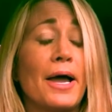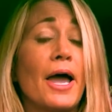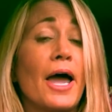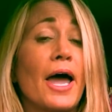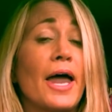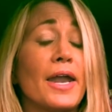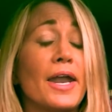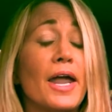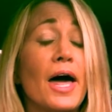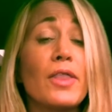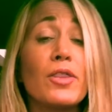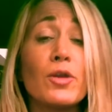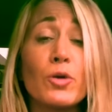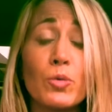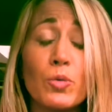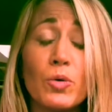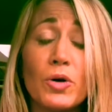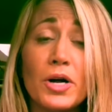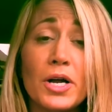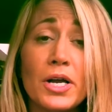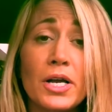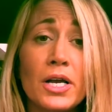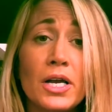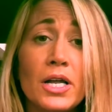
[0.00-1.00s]
Another
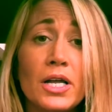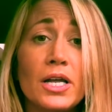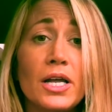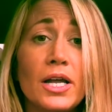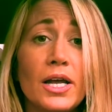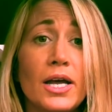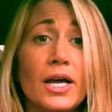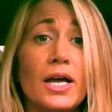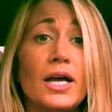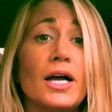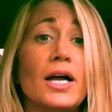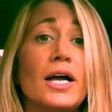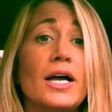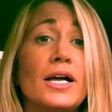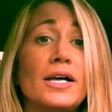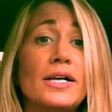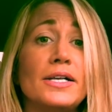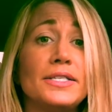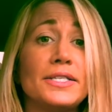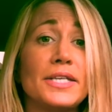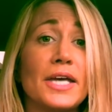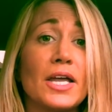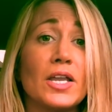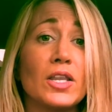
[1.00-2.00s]
one
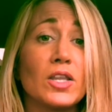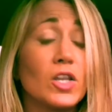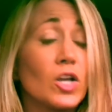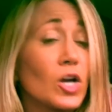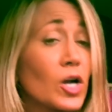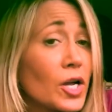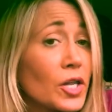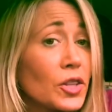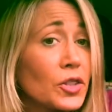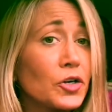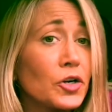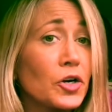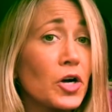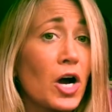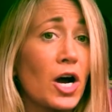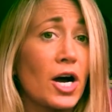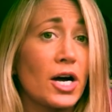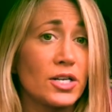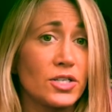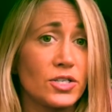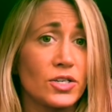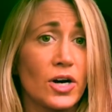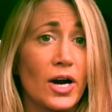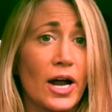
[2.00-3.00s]
is look at their
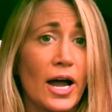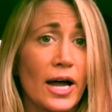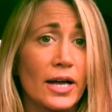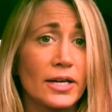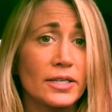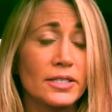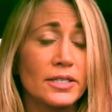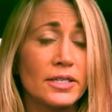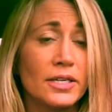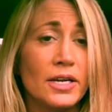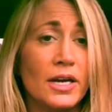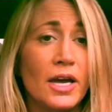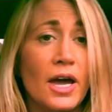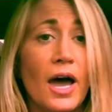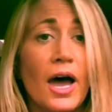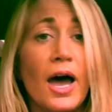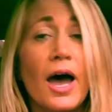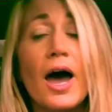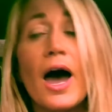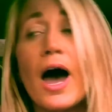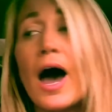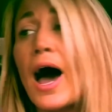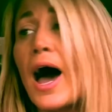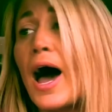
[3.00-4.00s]
contract.
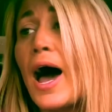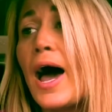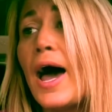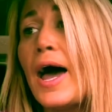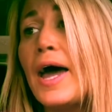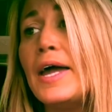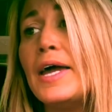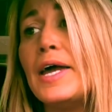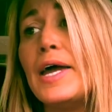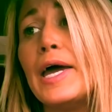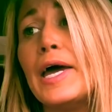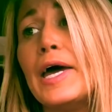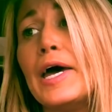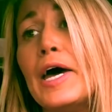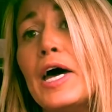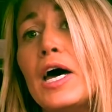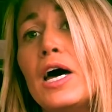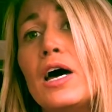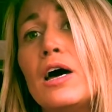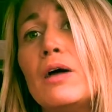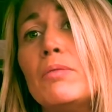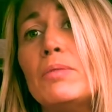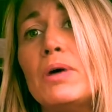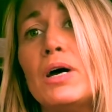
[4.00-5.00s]
I
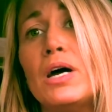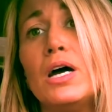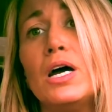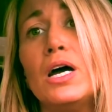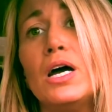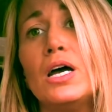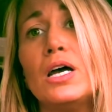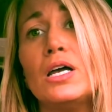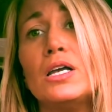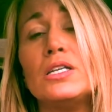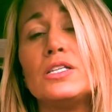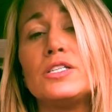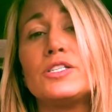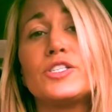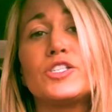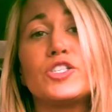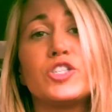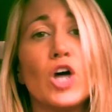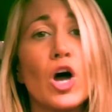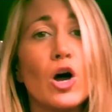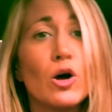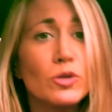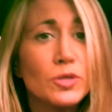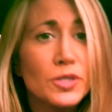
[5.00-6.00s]
am
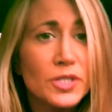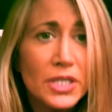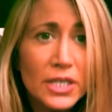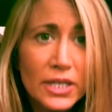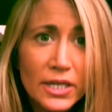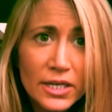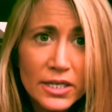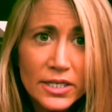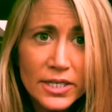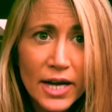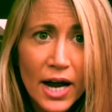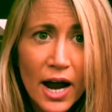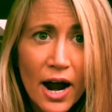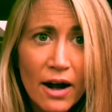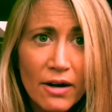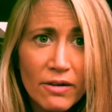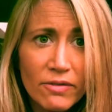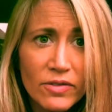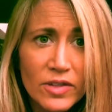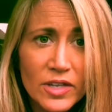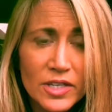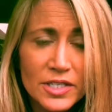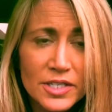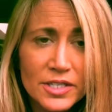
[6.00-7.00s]
so sick and tired
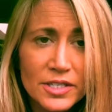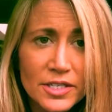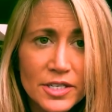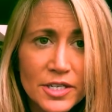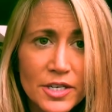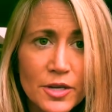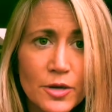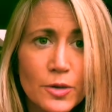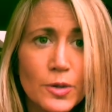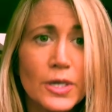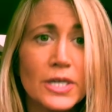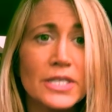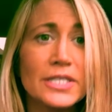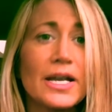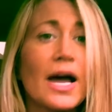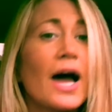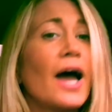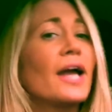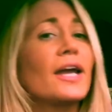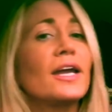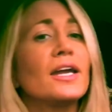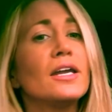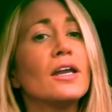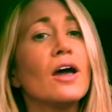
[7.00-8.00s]
of this too, because
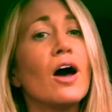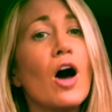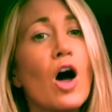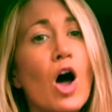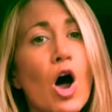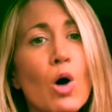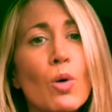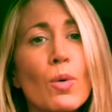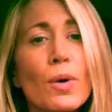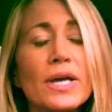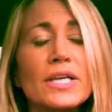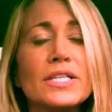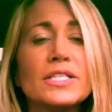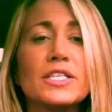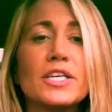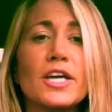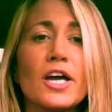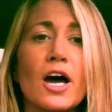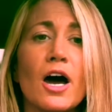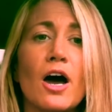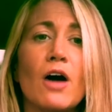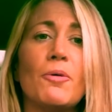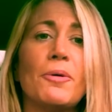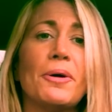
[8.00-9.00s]
I can always
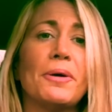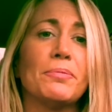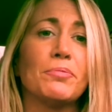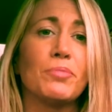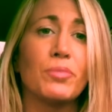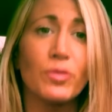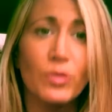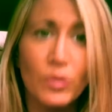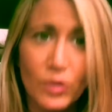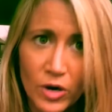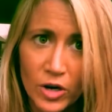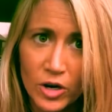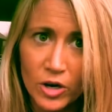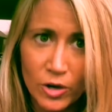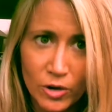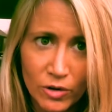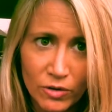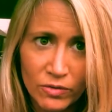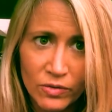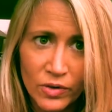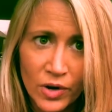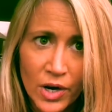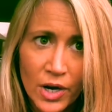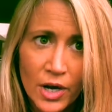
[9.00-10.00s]
go and
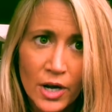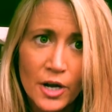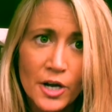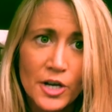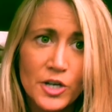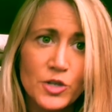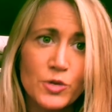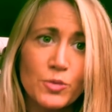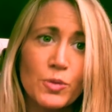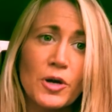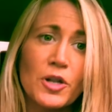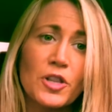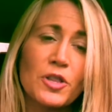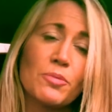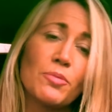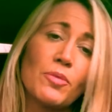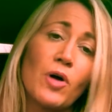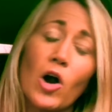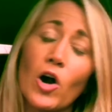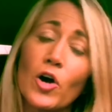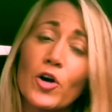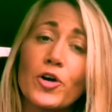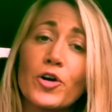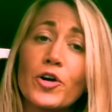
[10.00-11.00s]
prove to where the
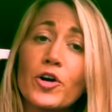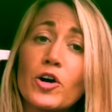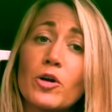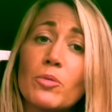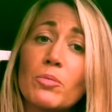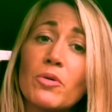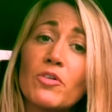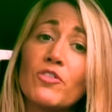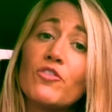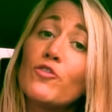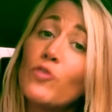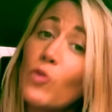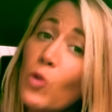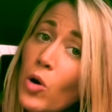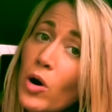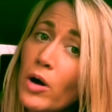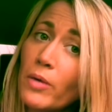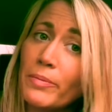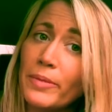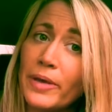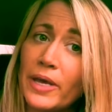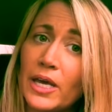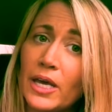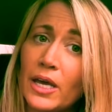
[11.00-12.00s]
marketer before
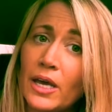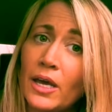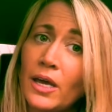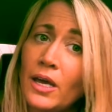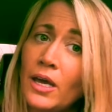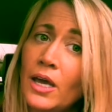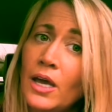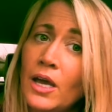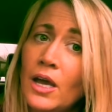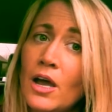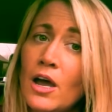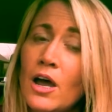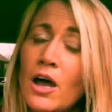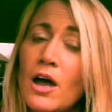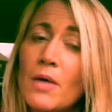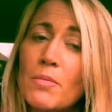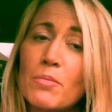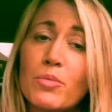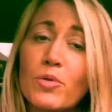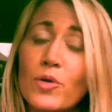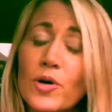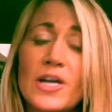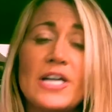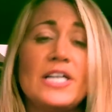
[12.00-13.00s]
me
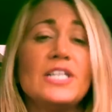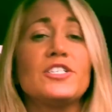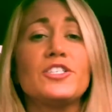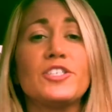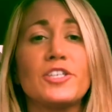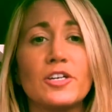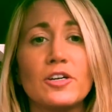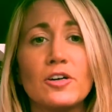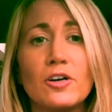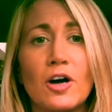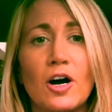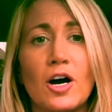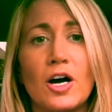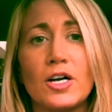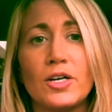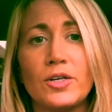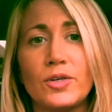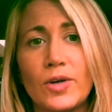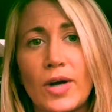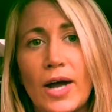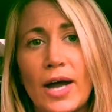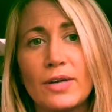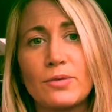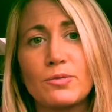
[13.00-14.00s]
breached their
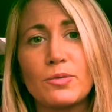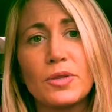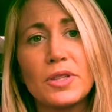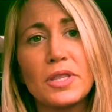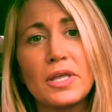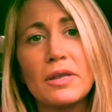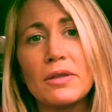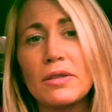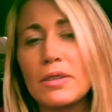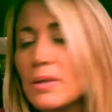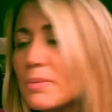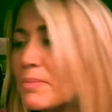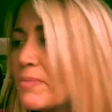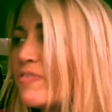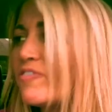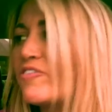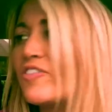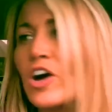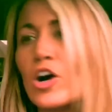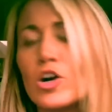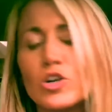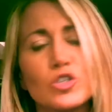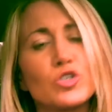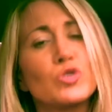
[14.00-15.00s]
contract within the
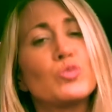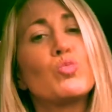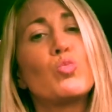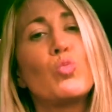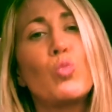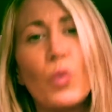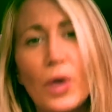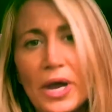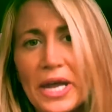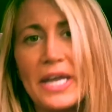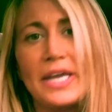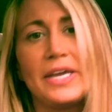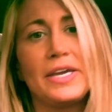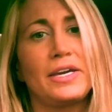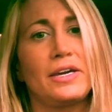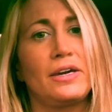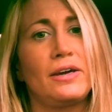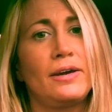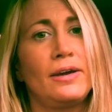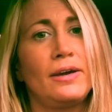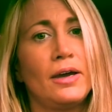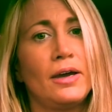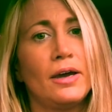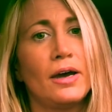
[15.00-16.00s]
first week
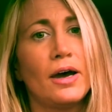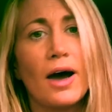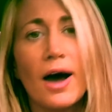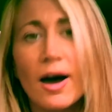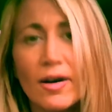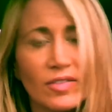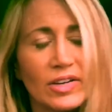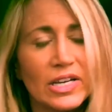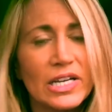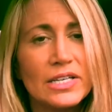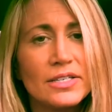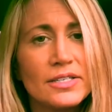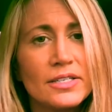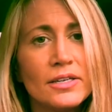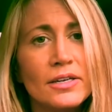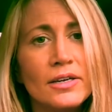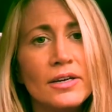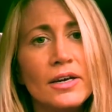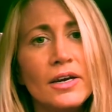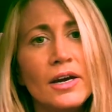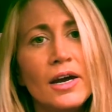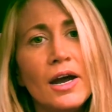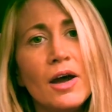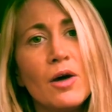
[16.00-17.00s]
of it.
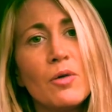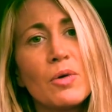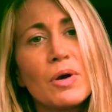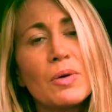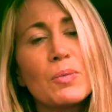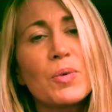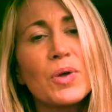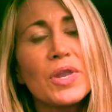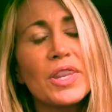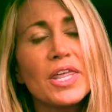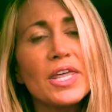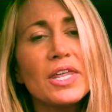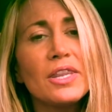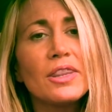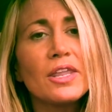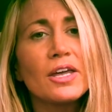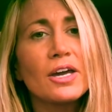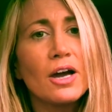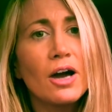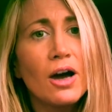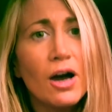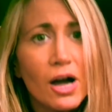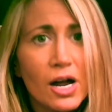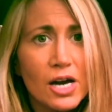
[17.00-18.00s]
Within the
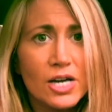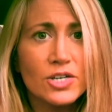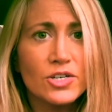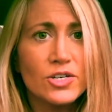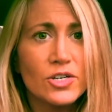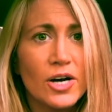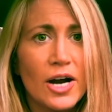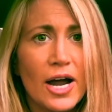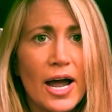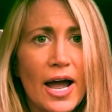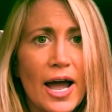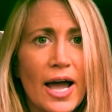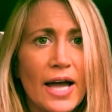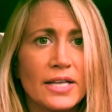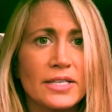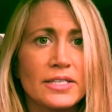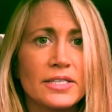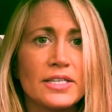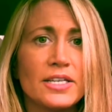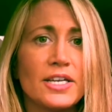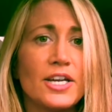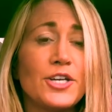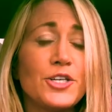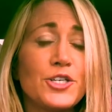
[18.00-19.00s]
contract,
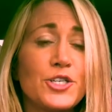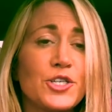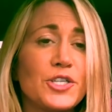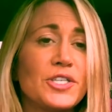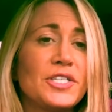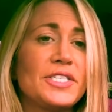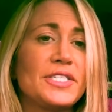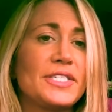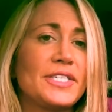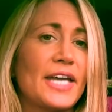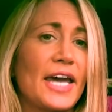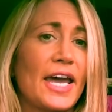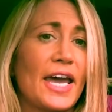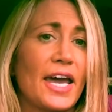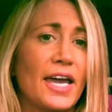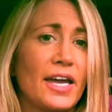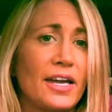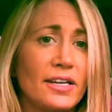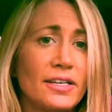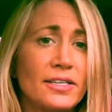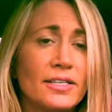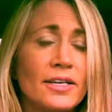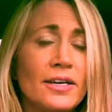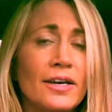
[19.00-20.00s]
it should
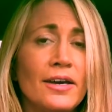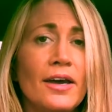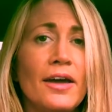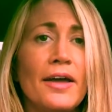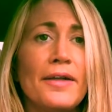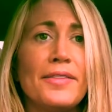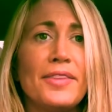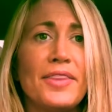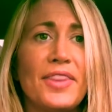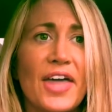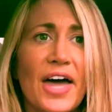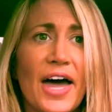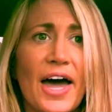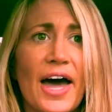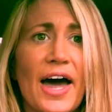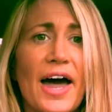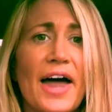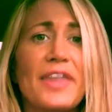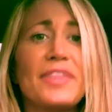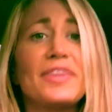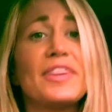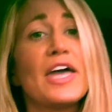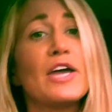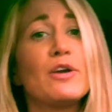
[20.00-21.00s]
state
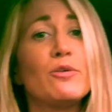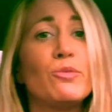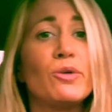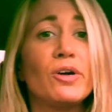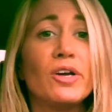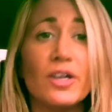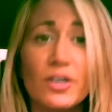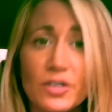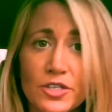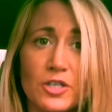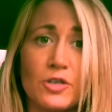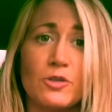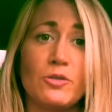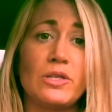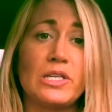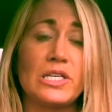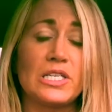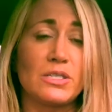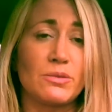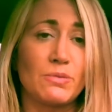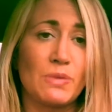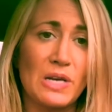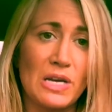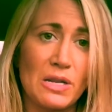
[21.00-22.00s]
that they will do
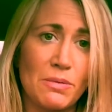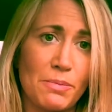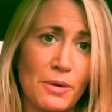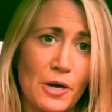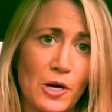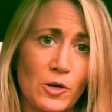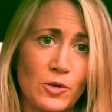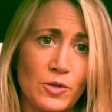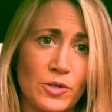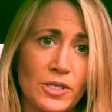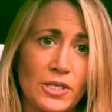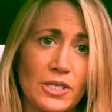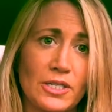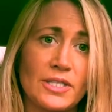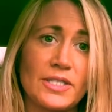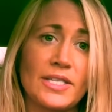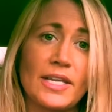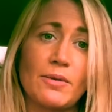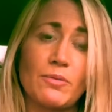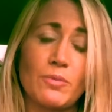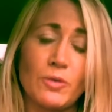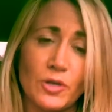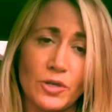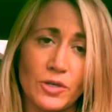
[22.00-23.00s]
this many postings,
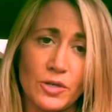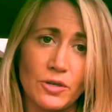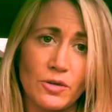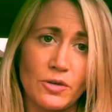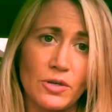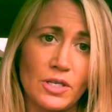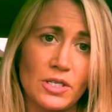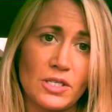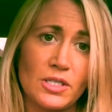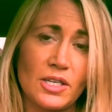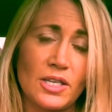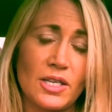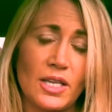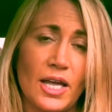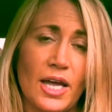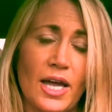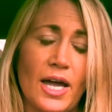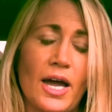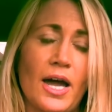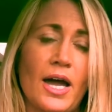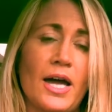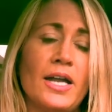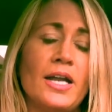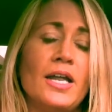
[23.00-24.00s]
they will do this and
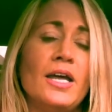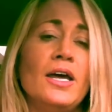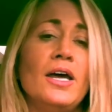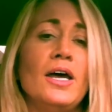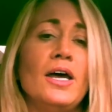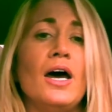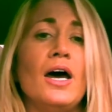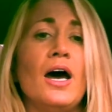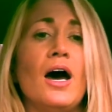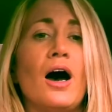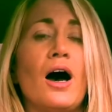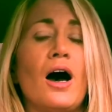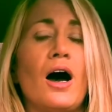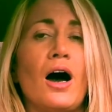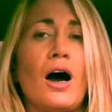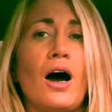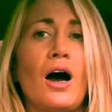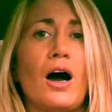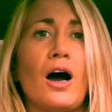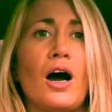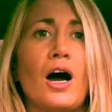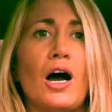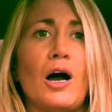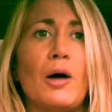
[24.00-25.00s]
that.
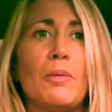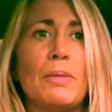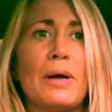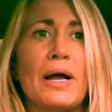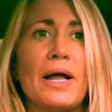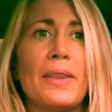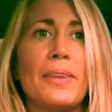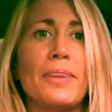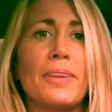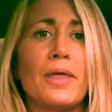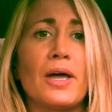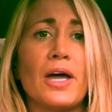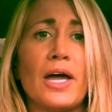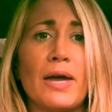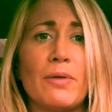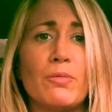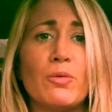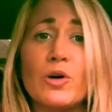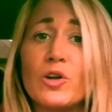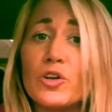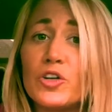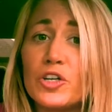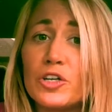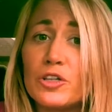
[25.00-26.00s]
They
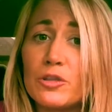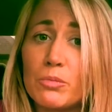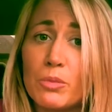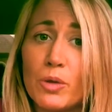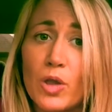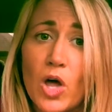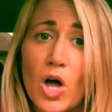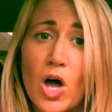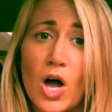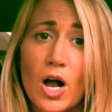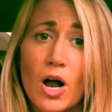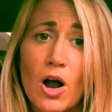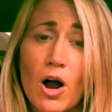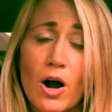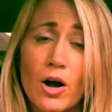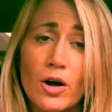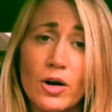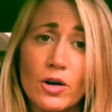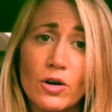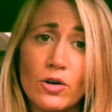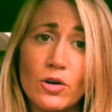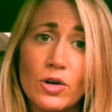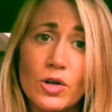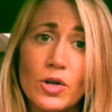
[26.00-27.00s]
will do the blog
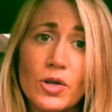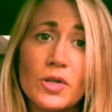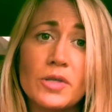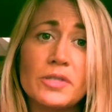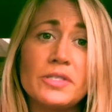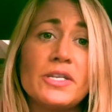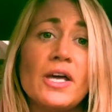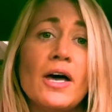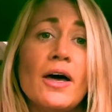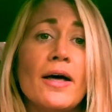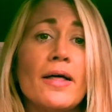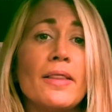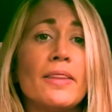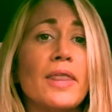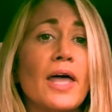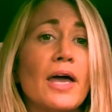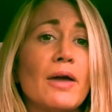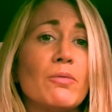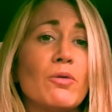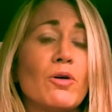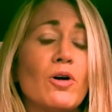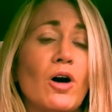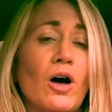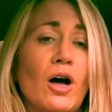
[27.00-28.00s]
articles. They
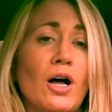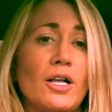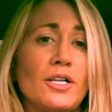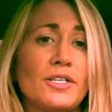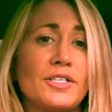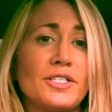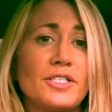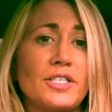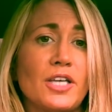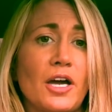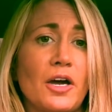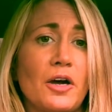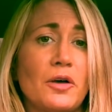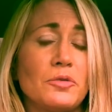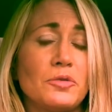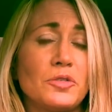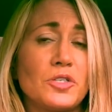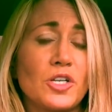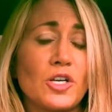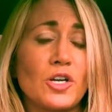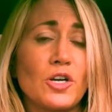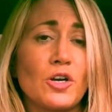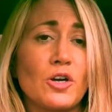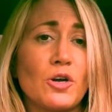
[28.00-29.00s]
will also
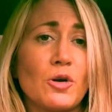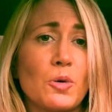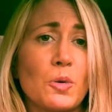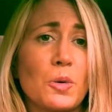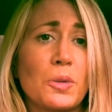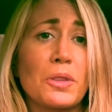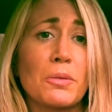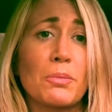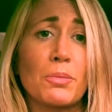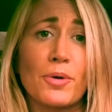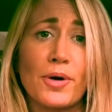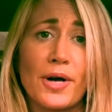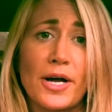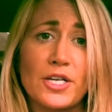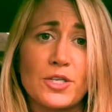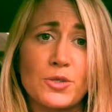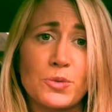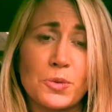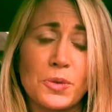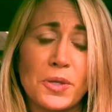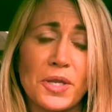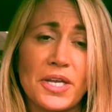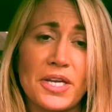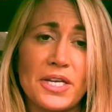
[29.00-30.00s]
do the press
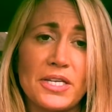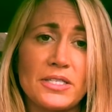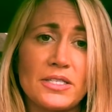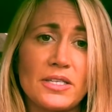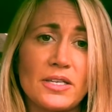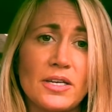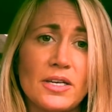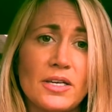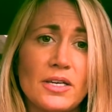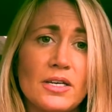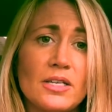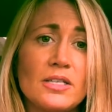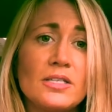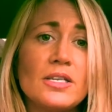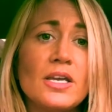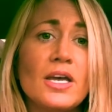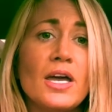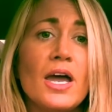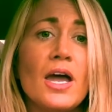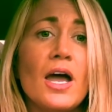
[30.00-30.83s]
releases.